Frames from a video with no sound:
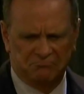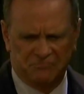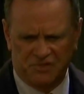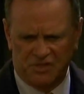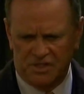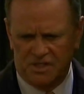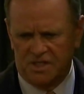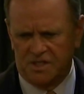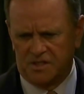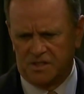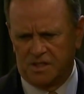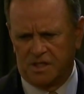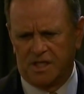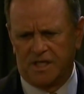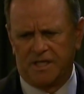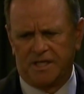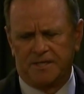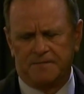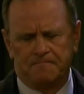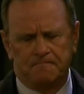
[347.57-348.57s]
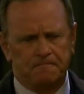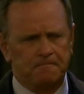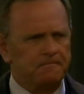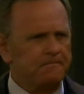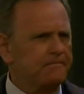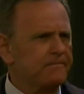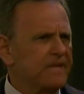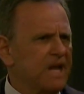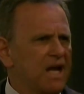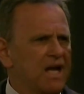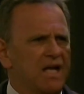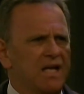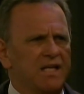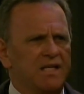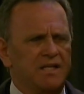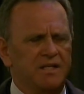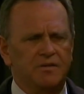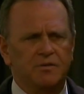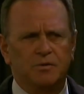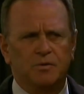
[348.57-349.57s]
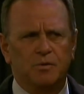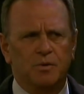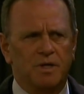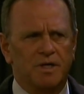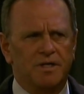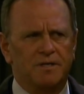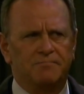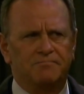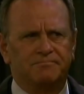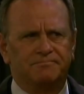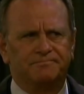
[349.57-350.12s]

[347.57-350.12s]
She doesn't like it. Neither do I.